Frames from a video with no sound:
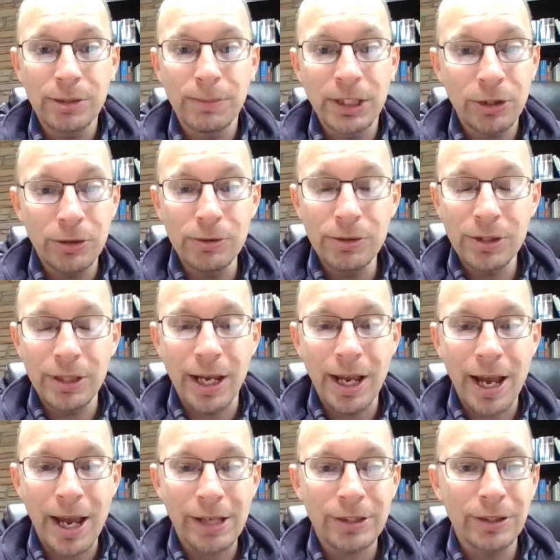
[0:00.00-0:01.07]

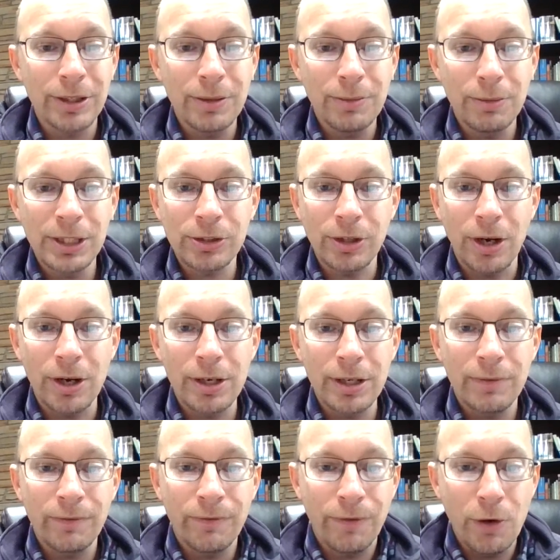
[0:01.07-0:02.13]
Tuesday, we
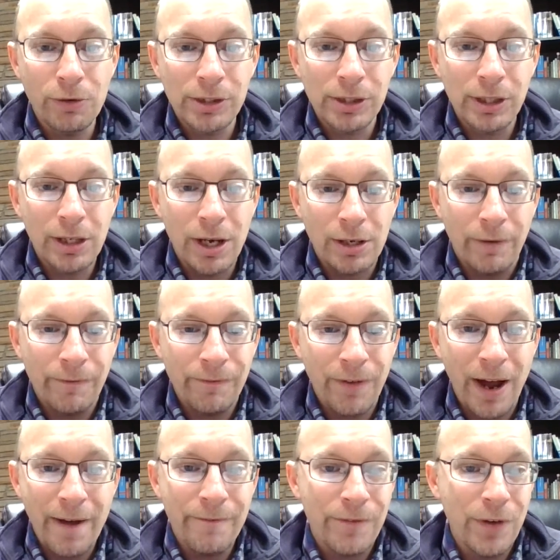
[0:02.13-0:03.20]
started focusing on our
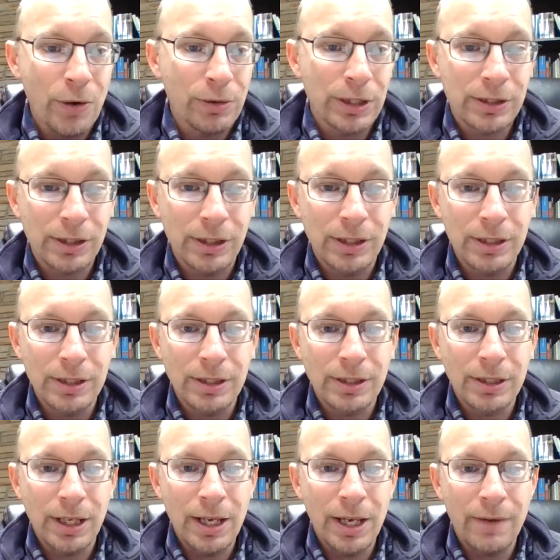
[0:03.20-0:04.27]
five
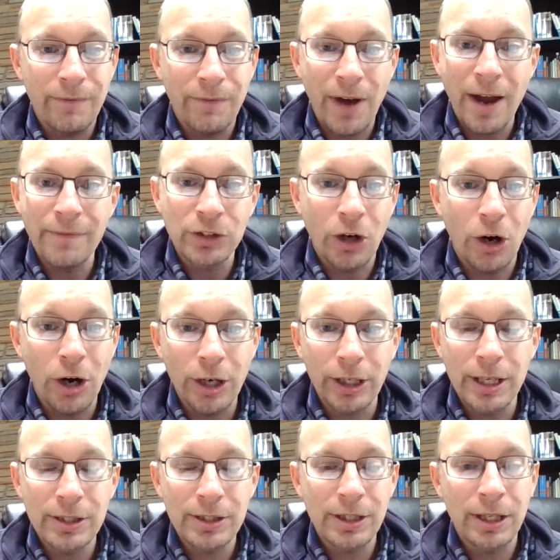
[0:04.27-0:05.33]
focuses and five
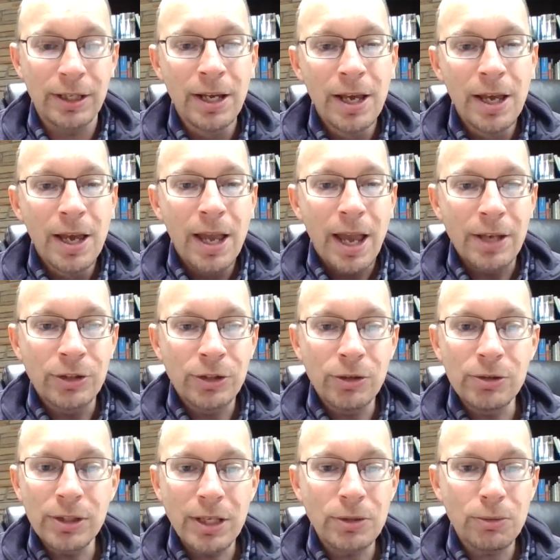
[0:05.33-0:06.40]
targets. And
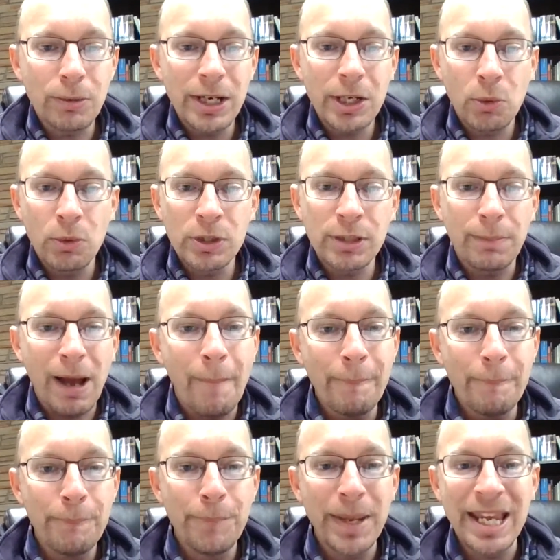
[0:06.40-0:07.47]
Tuesday's reading was
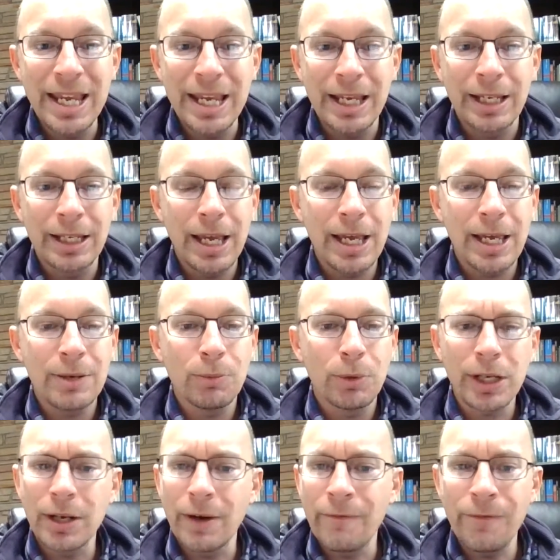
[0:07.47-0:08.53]
about being. And
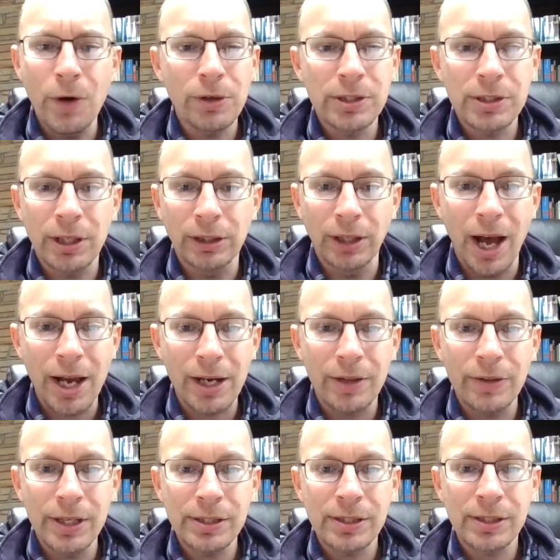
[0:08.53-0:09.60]
we're going to focus a lot on
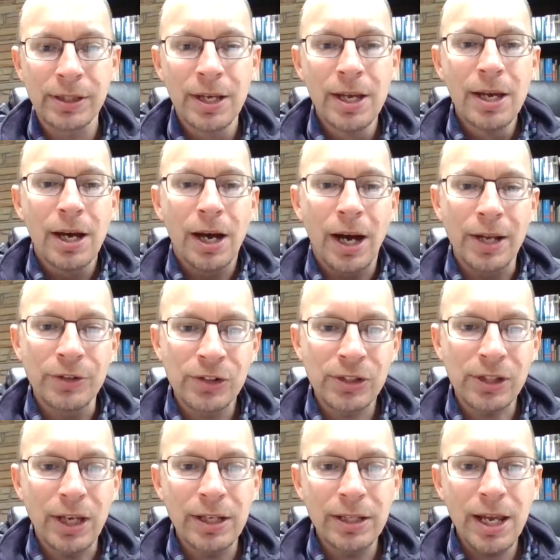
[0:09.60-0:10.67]
this on
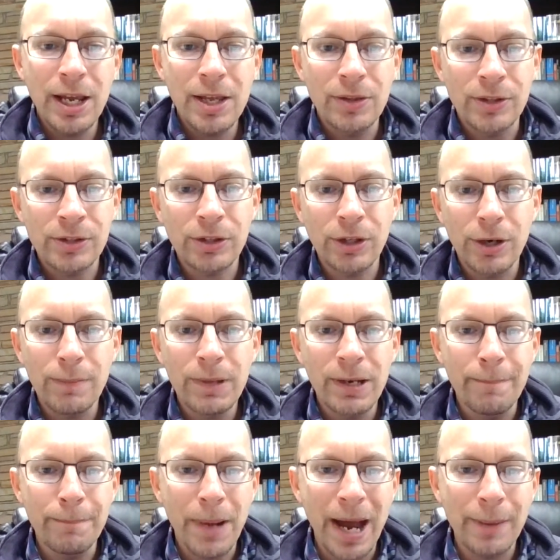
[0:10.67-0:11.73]
Sunday in the sermon
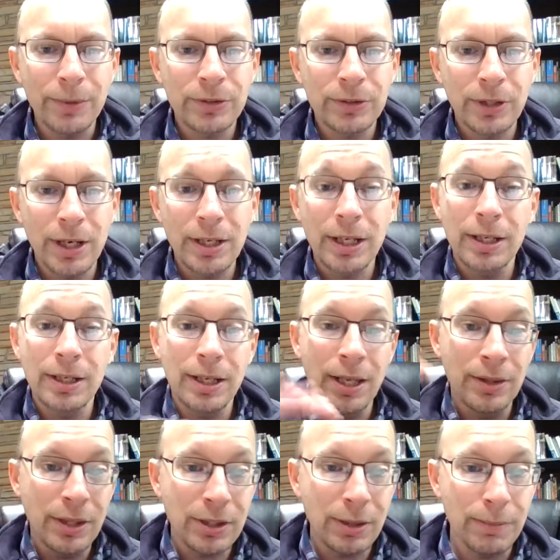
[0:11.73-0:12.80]
and Bible study.
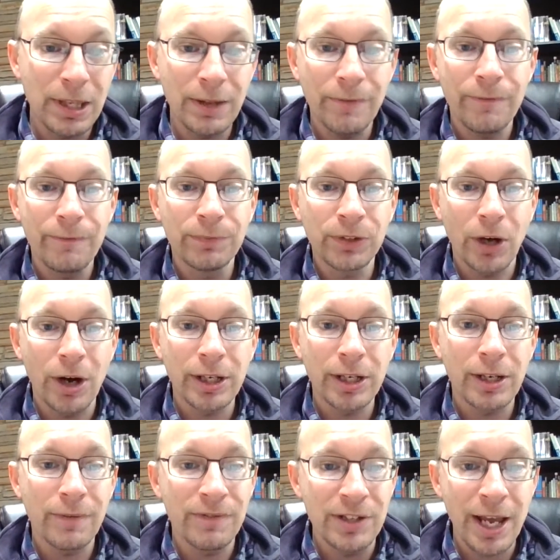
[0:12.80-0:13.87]
And this will be the
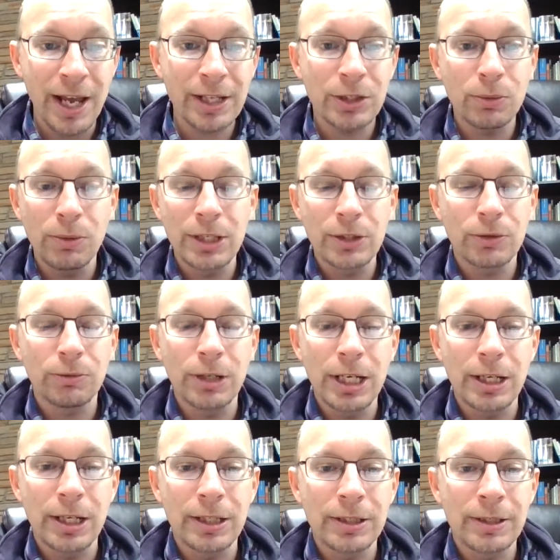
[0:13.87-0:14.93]
target of next week's
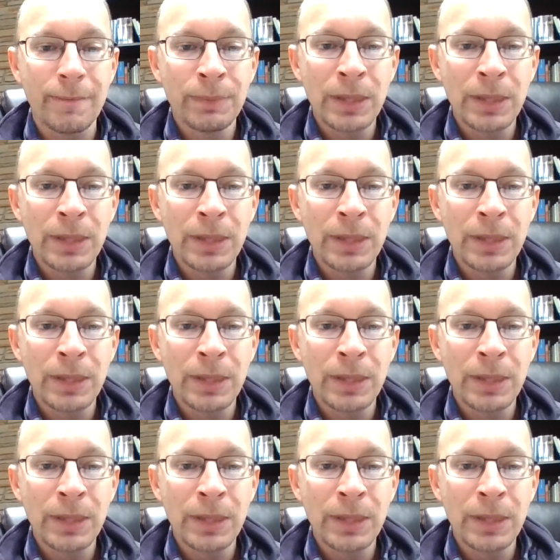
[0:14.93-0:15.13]
readings.